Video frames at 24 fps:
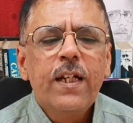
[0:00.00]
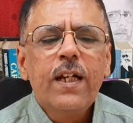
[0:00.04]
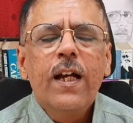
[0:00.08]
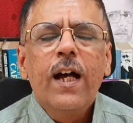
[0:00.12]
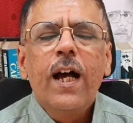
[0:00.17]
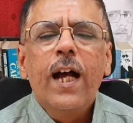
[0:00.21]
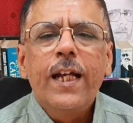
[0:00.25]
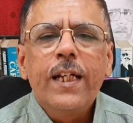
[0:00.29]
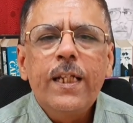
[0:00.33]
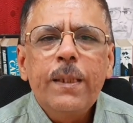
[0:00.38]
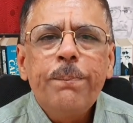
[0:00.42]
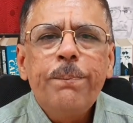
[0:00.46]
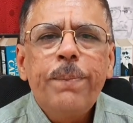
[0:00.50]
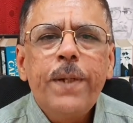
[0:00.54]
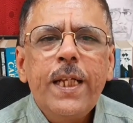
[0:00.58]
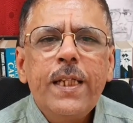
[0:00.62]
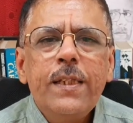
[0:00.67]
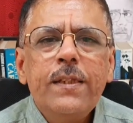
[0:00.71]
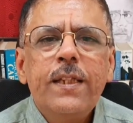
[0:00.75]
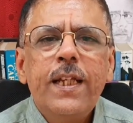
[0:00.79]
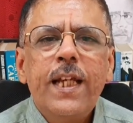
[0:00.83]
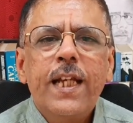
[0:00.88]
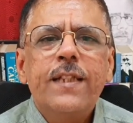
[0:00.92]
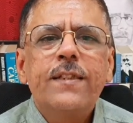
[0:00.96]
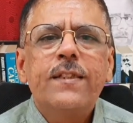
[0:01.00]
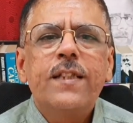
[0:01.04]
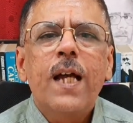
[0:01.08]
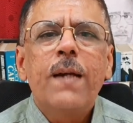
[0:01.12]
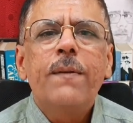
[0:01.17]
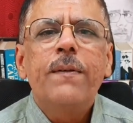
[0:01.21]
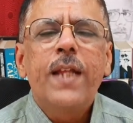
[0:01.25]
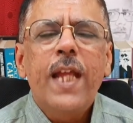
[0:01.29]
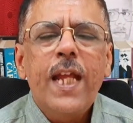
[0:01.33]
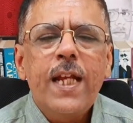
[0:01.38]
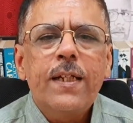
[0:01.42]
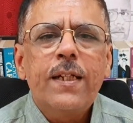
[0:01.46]
I repeat, the
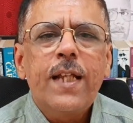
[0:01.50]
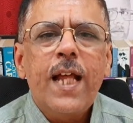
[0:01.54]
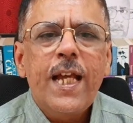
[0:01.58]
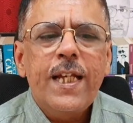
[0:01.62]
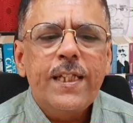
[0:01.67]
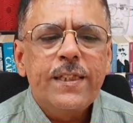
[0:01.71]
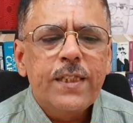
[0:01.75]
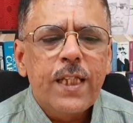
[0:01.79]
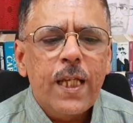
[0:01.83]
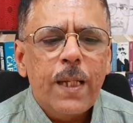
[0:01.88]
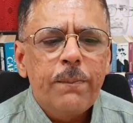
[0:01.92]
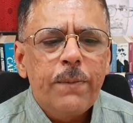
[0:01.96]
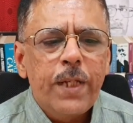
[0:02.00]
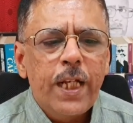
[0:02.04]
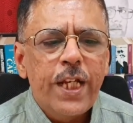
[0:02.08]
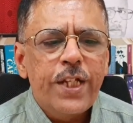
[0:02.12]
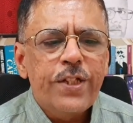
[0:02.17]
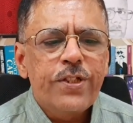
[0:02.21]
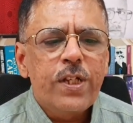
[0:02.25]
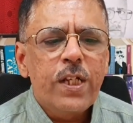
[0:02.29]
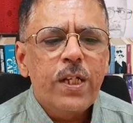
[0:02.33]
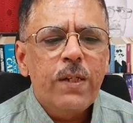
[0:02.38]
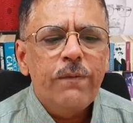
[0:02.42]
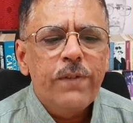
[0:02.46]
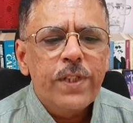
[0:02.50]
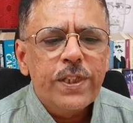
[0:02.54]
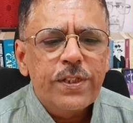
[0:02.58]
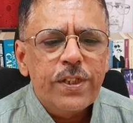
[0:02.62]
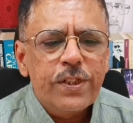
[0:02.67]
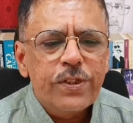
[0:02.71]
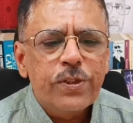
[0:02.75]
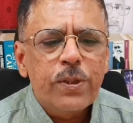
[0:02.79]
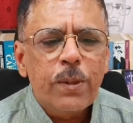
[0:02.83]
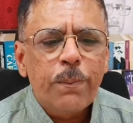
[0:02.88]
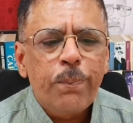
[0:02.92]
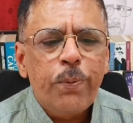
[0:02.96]
exam, NATA examination, which
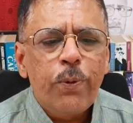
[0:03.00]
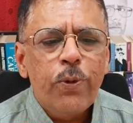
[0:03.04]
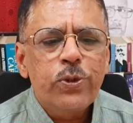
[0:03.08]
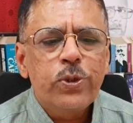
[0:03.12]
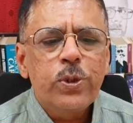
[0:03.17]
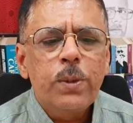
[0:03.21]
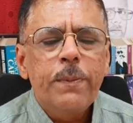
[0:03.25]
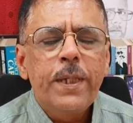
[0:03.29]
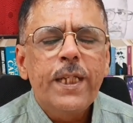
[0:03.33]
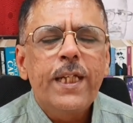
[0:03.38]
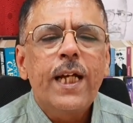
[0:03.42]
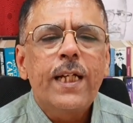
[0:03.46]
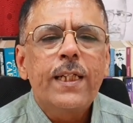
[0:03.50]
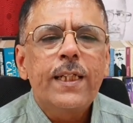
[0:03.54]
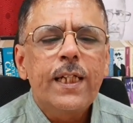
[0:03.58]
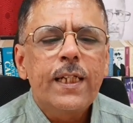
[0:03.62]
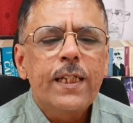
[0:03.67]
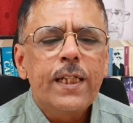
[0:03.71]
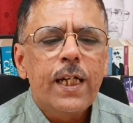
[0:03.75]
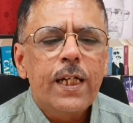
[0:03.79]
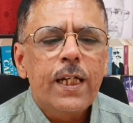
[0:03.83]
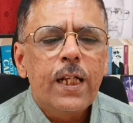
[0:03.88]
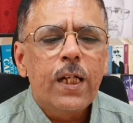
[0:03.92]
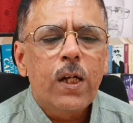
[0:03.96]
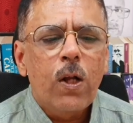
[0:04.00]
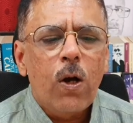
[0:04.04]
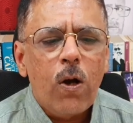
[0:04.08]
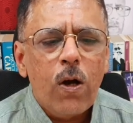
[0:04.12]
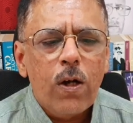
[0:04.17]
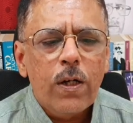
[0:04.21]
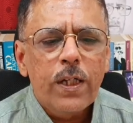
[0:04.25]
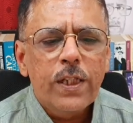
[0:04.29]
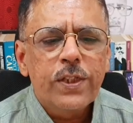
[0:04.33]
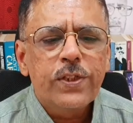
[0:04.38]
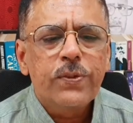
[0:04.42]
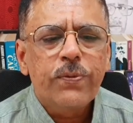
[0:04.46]
is supposed to be conducted on
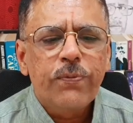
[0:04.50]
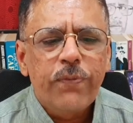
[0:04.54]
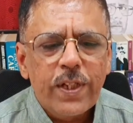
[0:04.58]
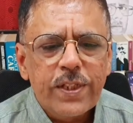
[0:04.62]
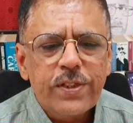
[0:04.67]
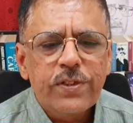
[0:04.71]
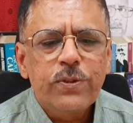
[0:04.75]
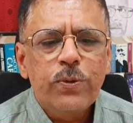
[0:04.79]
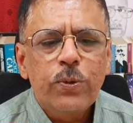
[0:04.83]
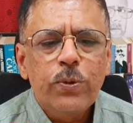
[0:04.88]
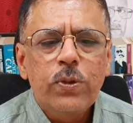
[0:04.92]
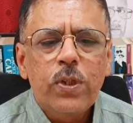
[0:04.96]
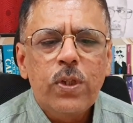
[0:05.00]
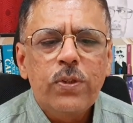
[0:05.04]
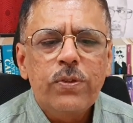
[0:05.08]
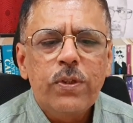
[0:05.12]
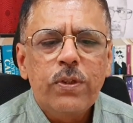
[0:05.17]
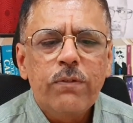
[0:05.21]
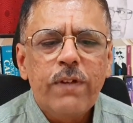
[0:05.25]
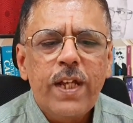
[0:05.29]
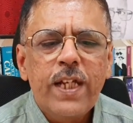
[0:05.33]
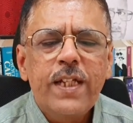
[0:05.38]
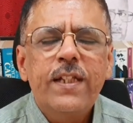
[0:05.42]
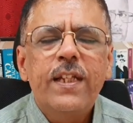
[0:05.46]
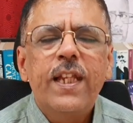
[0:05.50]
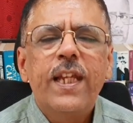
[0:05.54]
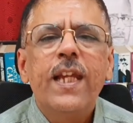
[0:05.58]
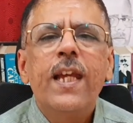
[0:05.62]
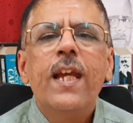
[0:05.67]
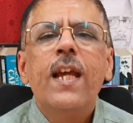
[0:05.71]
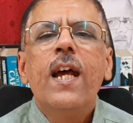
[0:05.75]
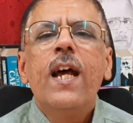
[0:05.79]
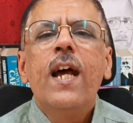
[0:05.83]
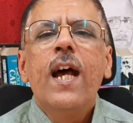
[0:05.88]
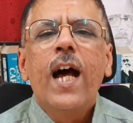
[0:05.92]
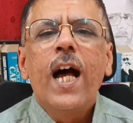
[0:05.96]
August 1st,
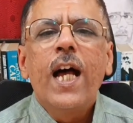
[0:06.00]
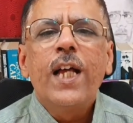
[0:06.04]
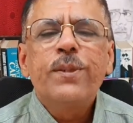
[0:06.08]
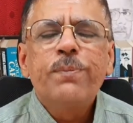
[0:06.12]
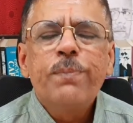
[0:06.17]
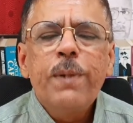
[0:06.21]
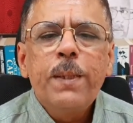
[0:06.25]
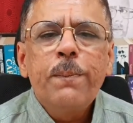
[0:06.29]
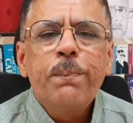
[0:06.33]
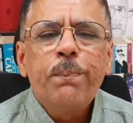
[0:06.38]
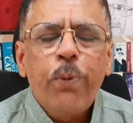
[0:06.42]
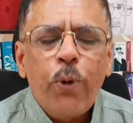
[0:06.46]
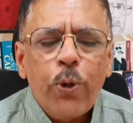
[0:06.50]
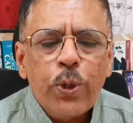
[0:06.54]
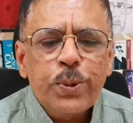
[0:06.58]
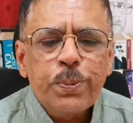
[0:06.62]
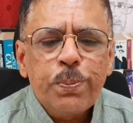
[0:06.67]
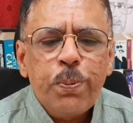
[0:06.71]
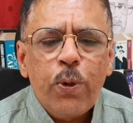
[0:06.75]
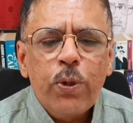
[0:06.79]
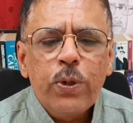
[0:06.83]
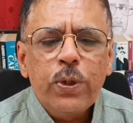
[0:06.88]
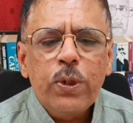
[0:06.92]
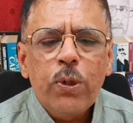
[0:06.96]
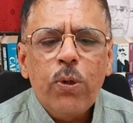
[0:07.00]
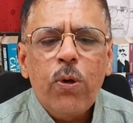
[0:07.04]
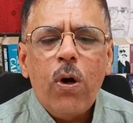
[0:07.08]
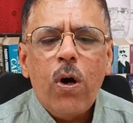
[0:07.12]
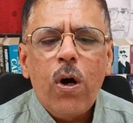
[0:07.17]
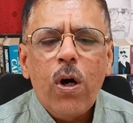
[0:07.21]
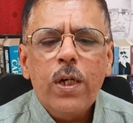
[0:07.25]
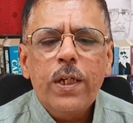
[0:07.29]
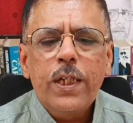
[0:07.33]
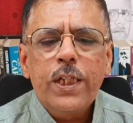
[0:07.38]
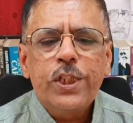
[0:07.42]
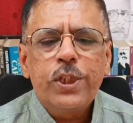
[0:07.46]
2020, has been postponed to
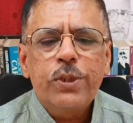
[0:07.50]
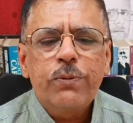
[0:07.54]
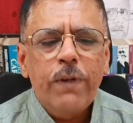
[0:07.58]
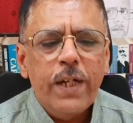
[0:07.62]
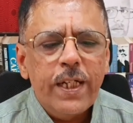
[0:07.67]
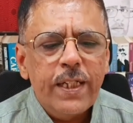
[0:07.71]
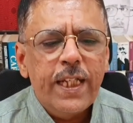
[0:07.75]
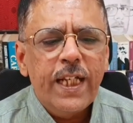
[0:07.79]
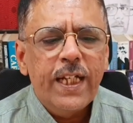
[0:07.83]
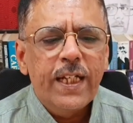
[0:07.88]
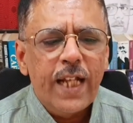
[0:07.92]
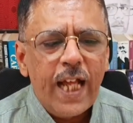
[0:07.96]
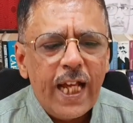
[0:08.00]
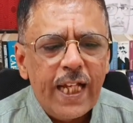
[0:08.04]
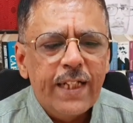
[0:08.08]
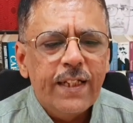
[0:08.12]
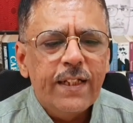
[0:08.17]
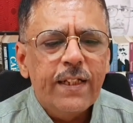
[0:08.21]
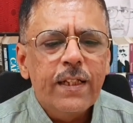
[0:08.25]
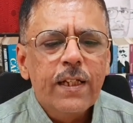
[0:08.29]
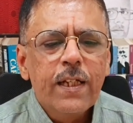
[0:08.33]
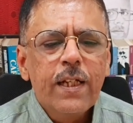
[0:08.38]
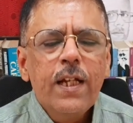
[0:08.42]
August 29th.